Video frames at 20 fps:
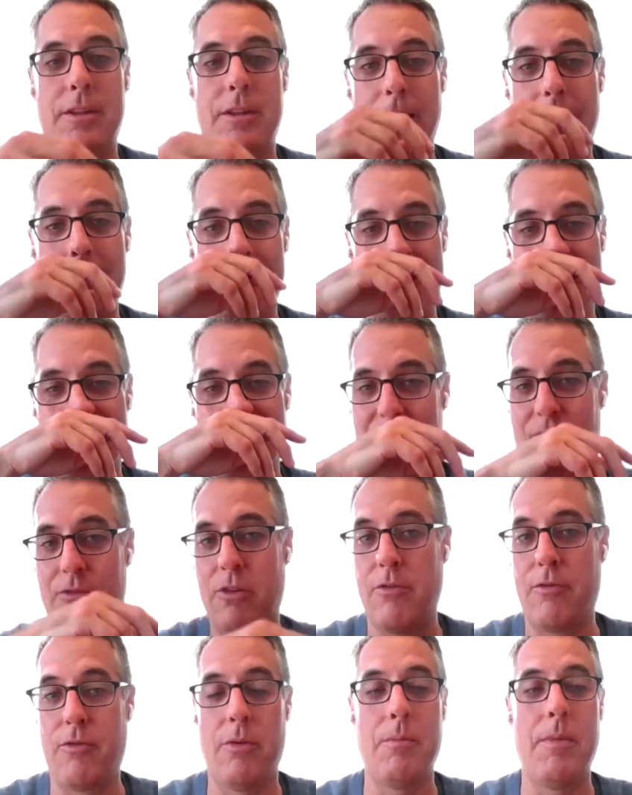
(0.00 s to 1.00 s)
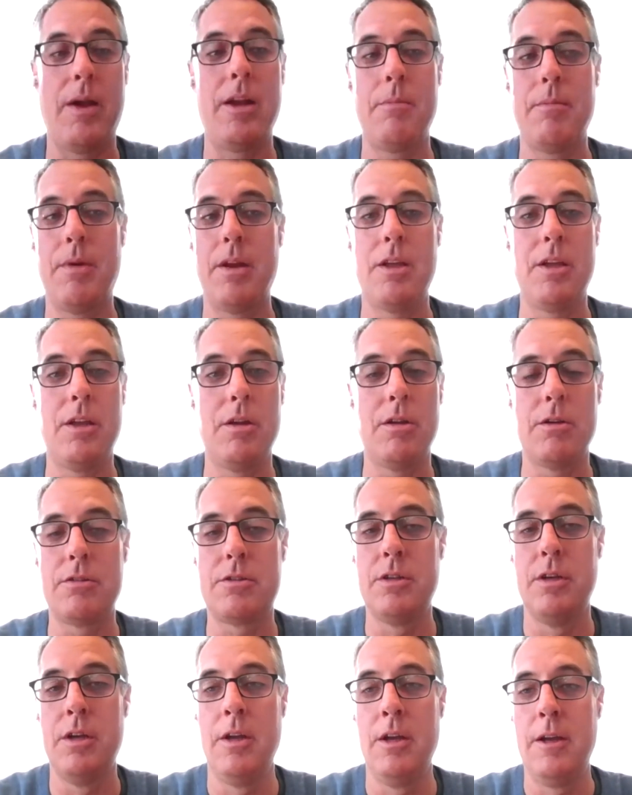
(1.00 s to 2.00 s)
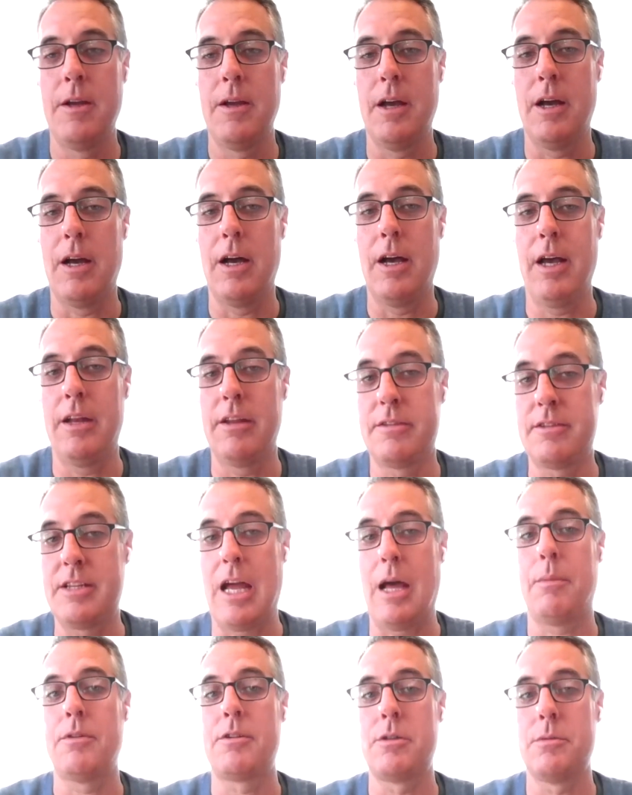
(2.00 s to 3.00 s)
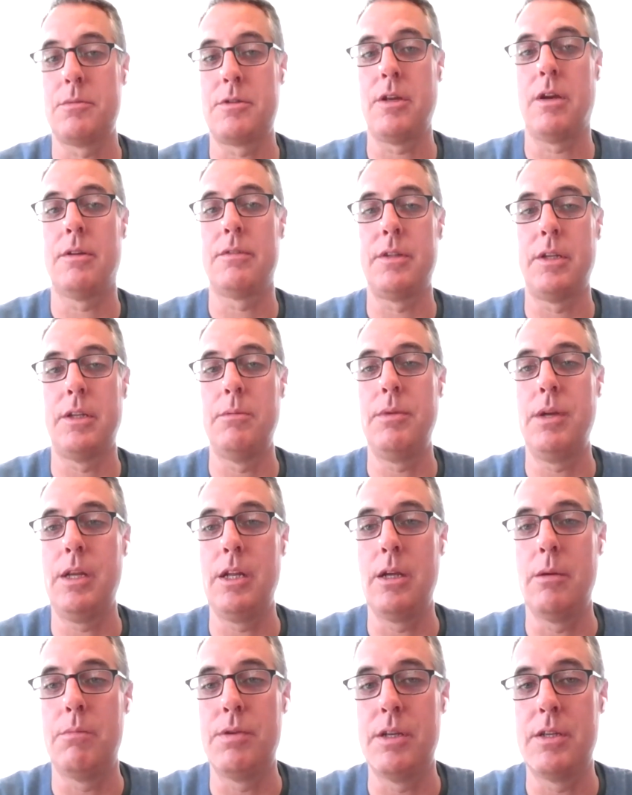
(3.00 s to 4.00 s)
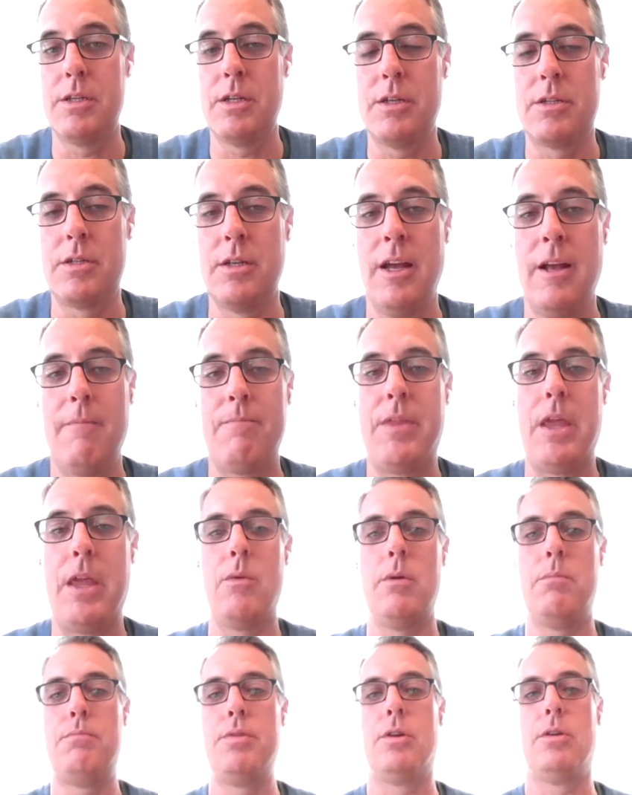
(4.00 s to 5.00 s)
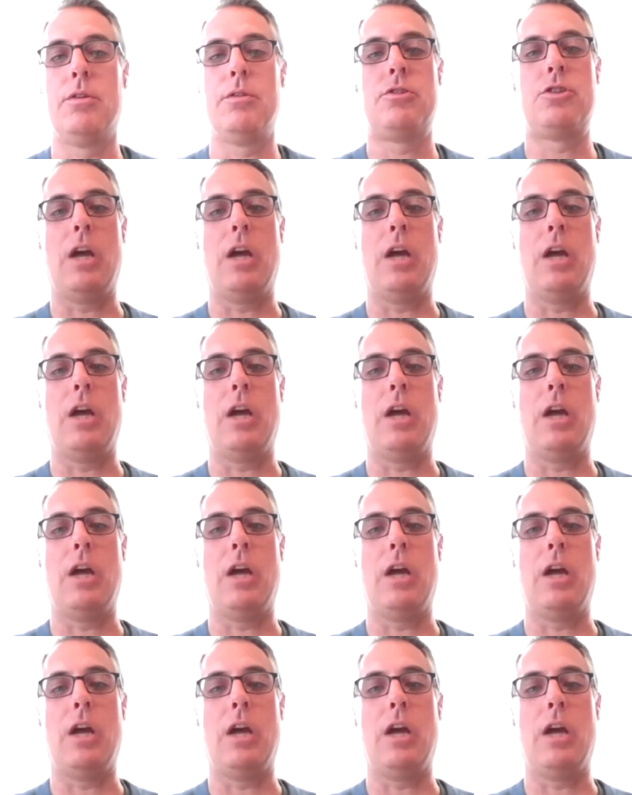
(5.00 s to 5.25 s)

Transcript: that for many, many years had established themselves in the media business. They would build